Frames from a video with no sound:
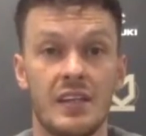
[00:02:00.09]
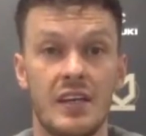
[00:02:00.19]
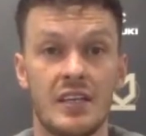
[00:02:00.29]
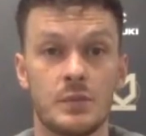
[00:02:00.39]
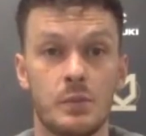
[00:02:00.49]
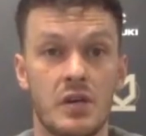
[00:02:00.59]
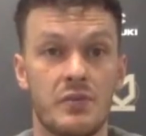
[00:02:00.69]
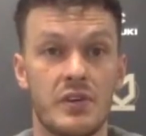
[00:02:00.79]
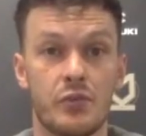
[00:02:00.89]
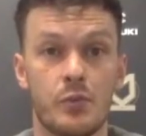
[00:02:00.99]
It's
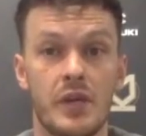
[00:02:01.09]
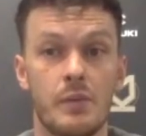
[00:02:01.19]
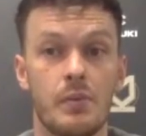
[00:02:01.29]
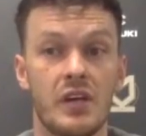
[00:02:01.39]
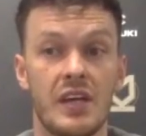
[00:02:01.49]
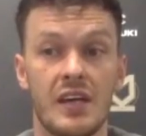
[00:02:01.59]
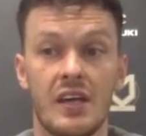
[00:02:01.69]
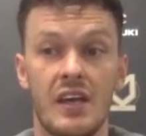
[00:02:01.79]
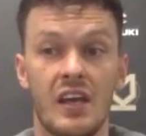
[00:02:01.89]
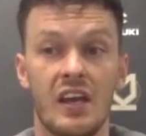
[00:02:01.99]
perfect for me. But yeah,
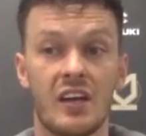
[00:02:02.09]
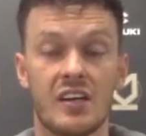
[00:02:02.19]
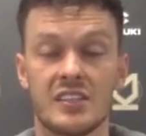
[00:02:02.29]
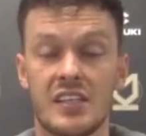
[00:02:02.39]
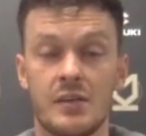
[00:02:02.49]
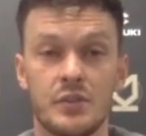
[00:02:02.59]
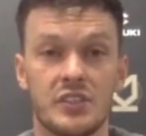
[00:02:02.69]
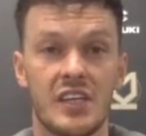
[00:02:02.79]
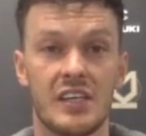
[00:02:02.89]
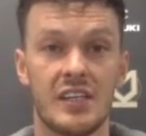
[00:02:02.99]
like I said, I'm
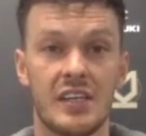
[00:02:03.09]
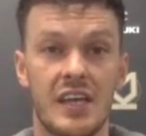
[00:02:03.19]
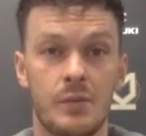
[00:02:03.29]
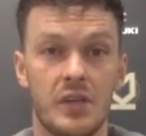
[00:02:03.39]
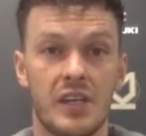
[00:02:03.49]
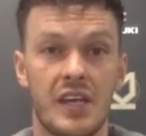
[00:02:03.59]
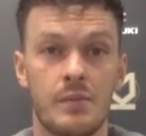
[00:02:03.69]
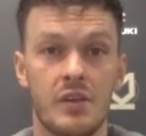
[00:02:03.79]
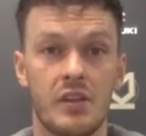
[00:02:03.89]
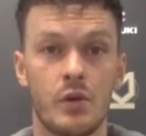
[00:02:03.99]
taking it game by
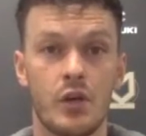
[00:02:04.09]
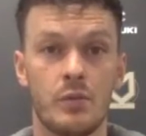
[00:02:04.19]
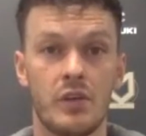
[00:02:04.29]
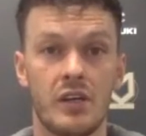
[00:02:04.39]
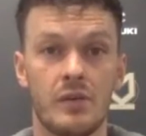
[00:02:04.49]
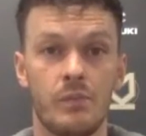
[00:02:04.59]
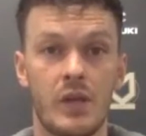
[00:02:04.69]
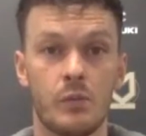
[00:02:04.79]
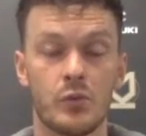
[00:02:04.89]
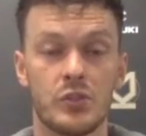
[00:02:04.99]
game at the moment,
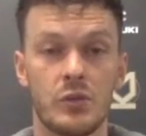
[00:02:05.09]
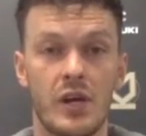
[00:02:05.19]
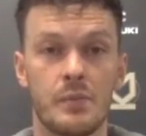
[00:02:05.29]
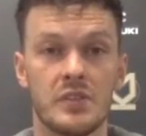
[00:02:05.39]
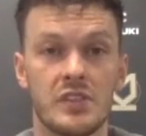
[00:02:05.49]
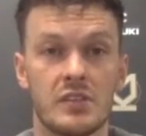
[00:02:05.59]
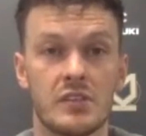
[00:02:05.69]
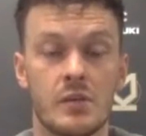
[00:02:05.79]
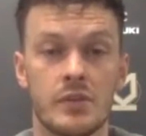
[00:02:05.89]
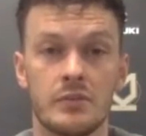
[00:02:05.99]
and we'll see what happens in the
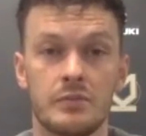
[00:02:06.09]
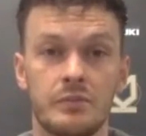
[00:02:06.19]
summer.